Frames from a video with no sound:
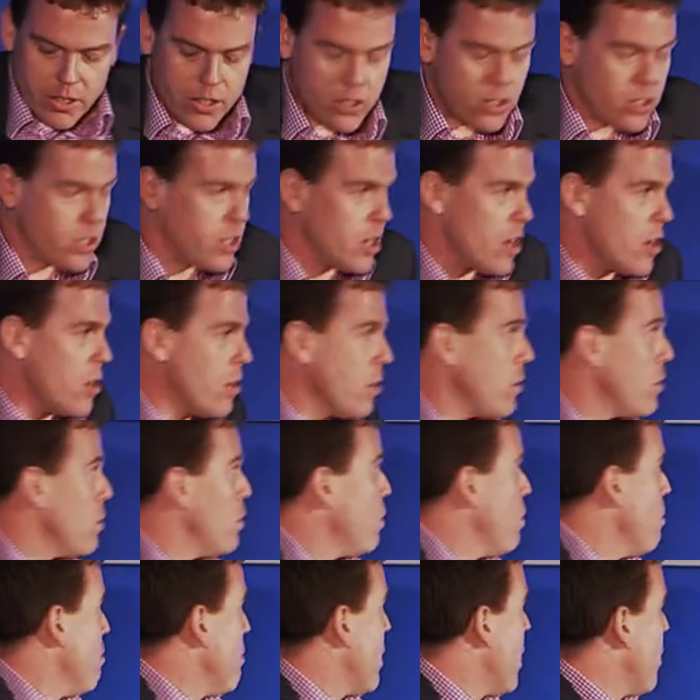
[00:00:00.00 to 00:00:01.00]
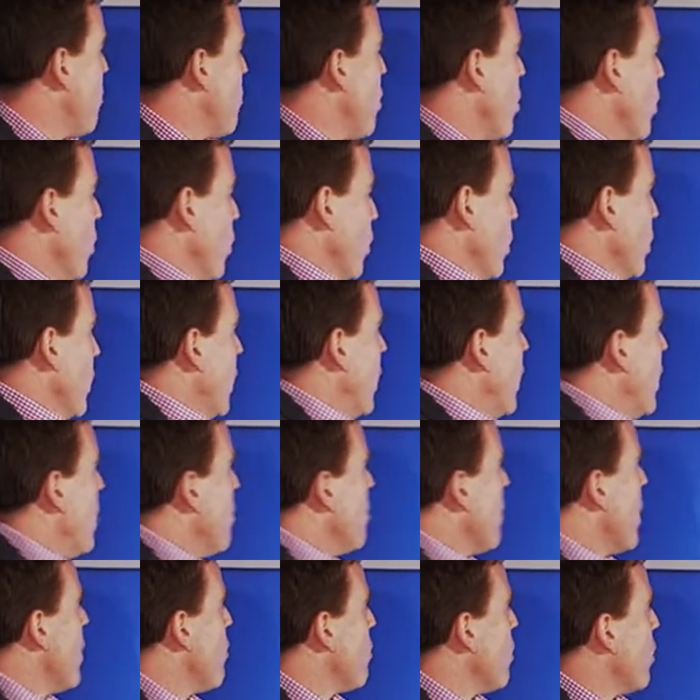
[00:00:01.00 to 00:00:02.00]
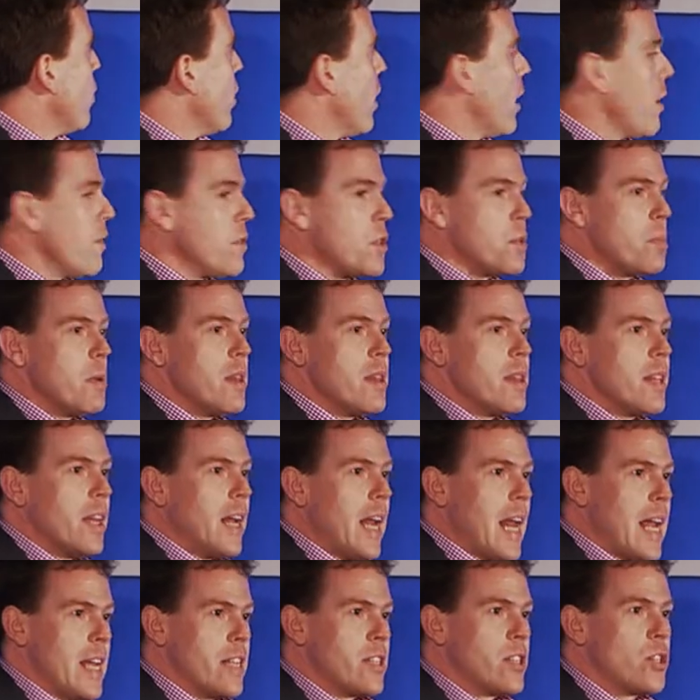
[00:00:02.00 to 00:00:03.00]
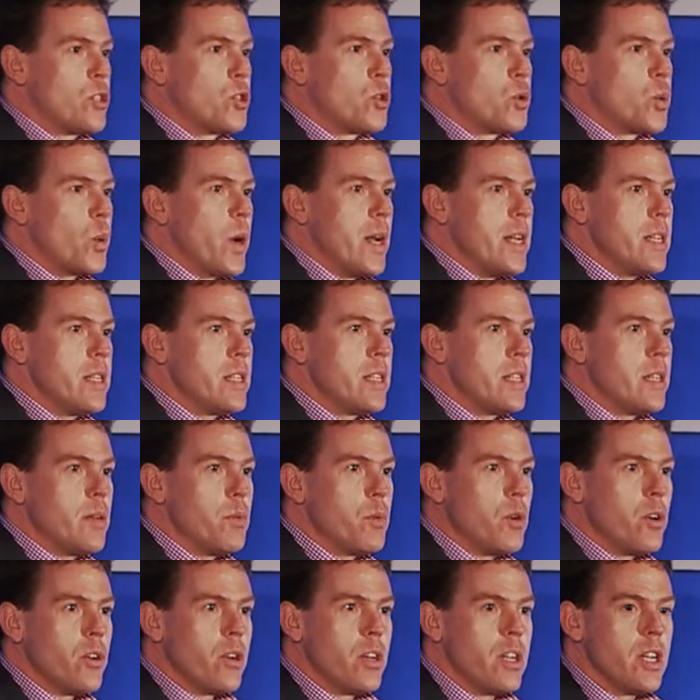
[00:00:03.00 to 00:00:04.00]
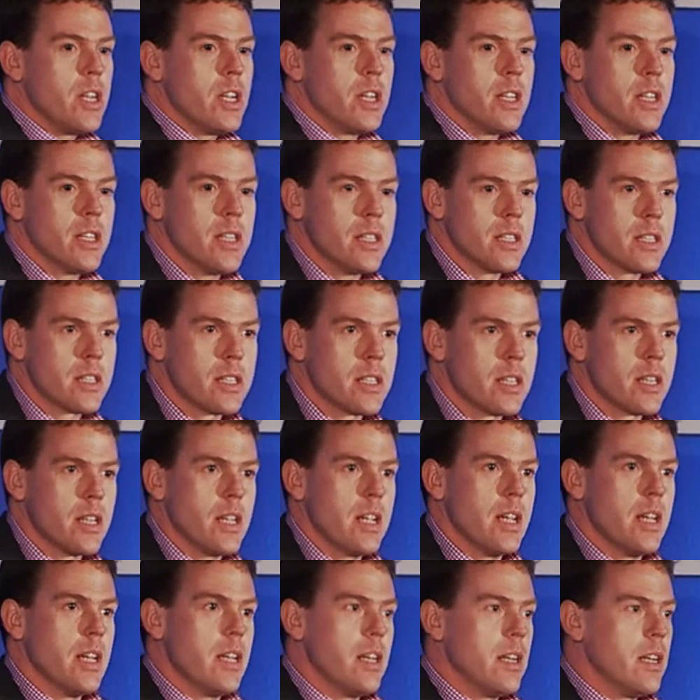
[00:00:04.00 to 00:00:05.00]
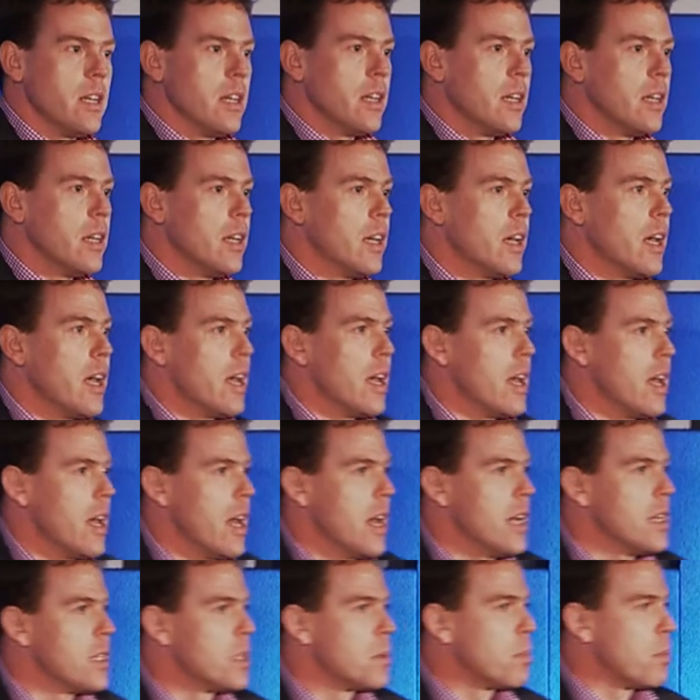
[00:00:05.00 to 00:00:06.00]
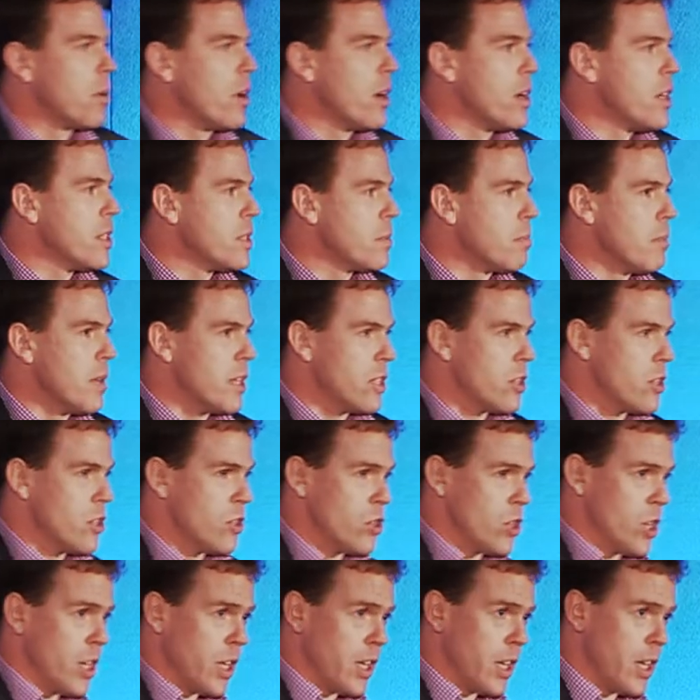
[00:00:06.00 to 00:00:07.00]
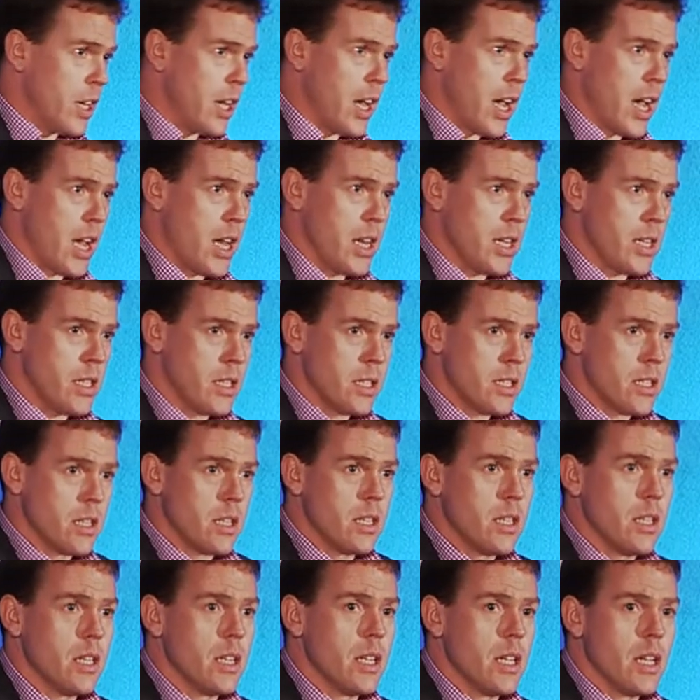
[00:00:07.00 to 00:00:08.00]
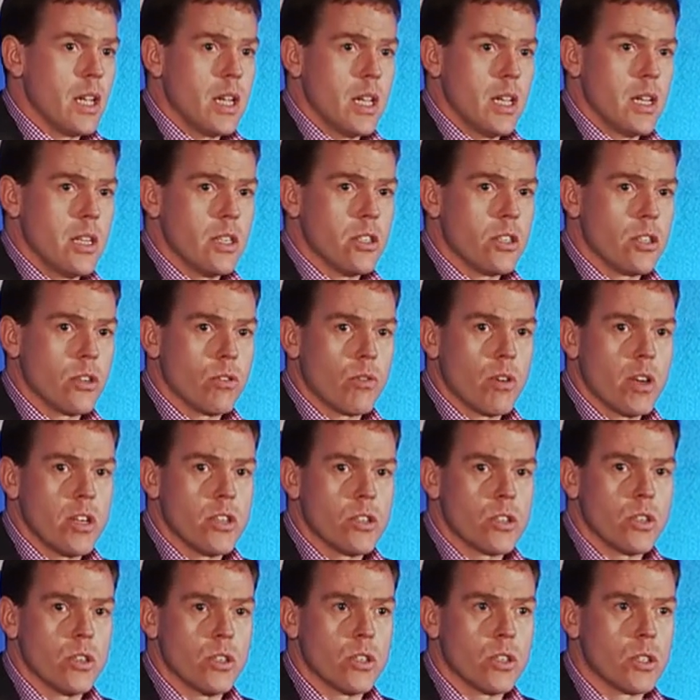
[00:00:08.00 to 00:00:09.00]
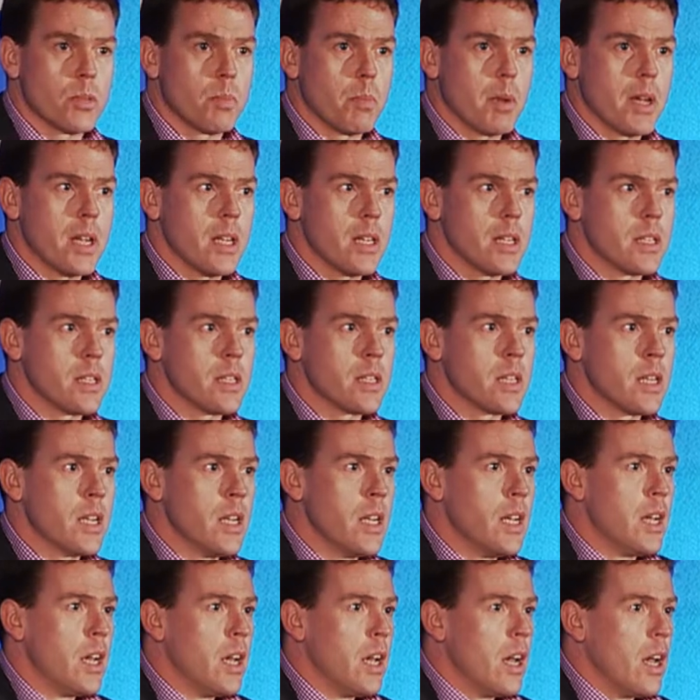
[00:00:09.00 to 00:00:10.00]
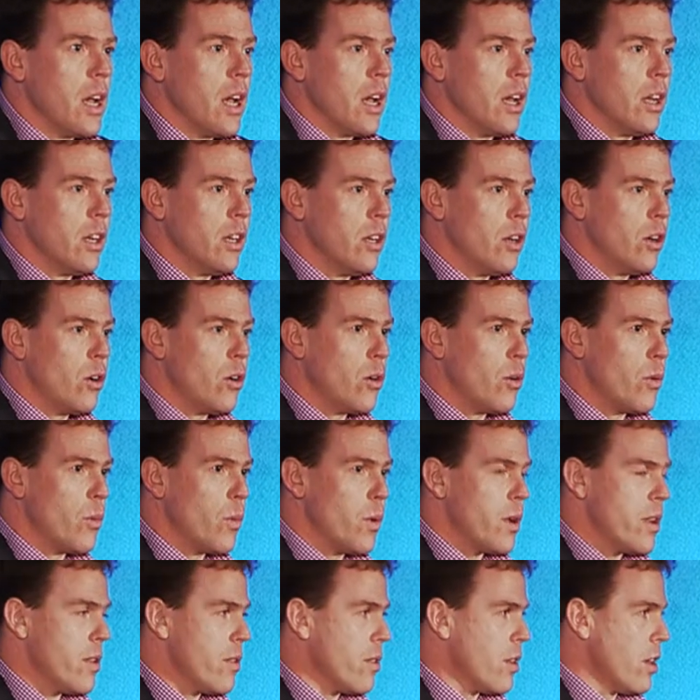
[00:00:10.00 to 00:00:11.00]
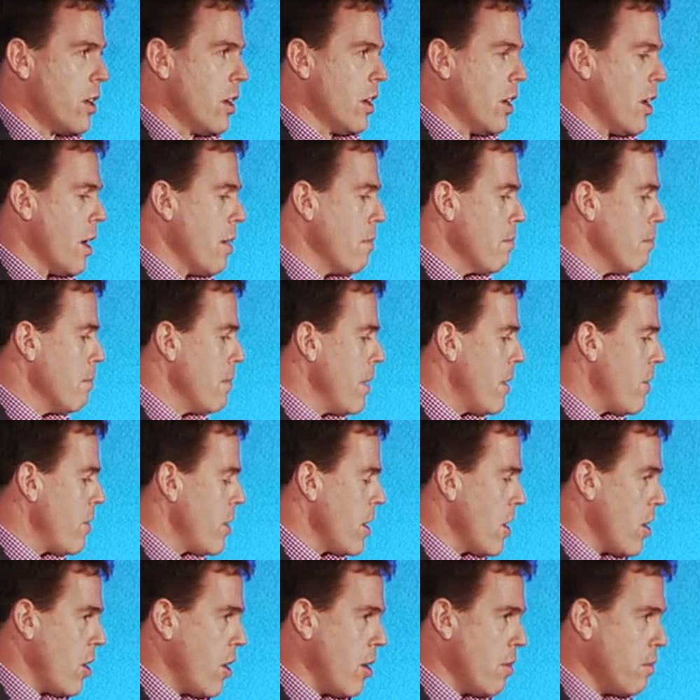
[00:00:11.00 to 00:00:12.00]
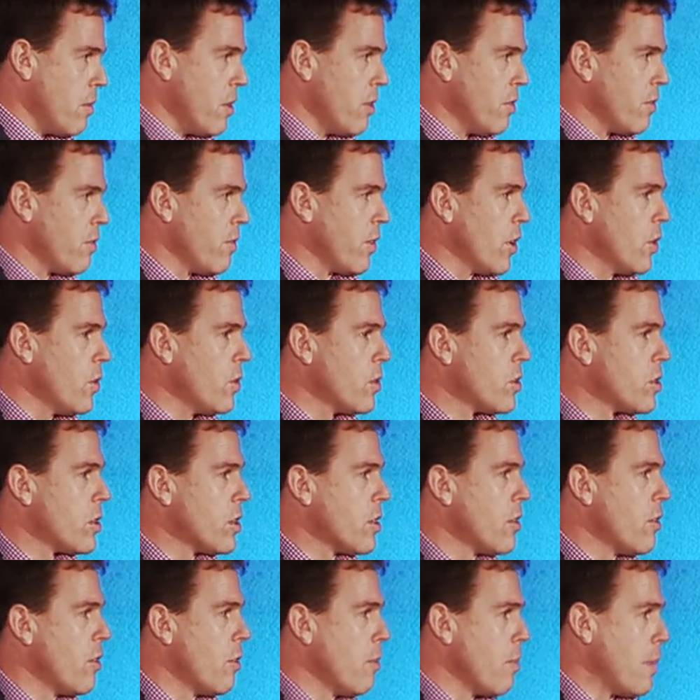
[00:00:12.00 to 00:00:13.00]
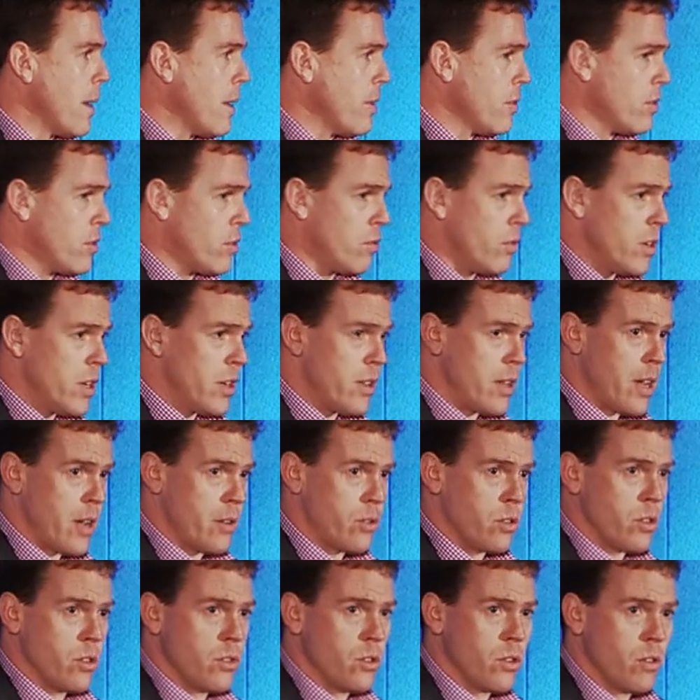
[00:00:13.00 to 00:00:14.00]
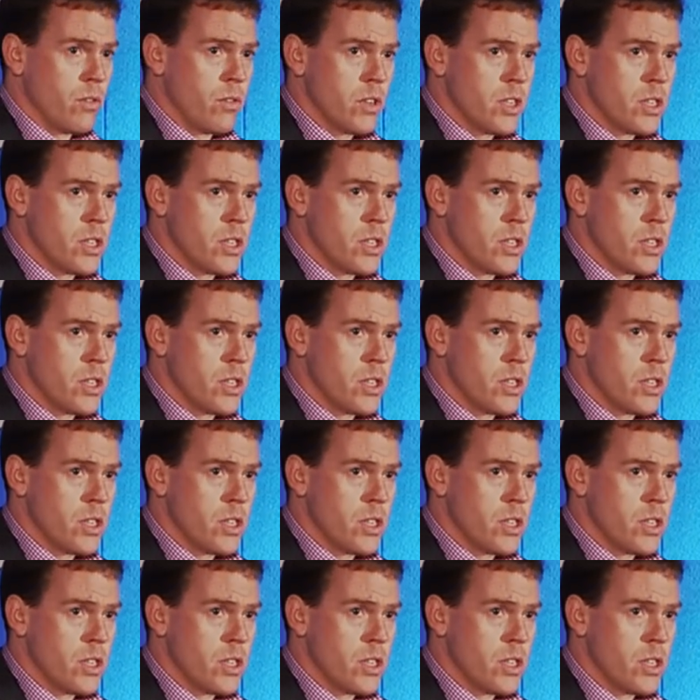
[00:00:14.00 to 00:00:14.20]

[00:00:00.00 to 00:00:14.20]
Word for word: so my role, my role. I've spent the last 21 years in enterprise messaging and the integration space along with uh, a merry army of folks. There are about 3,000 of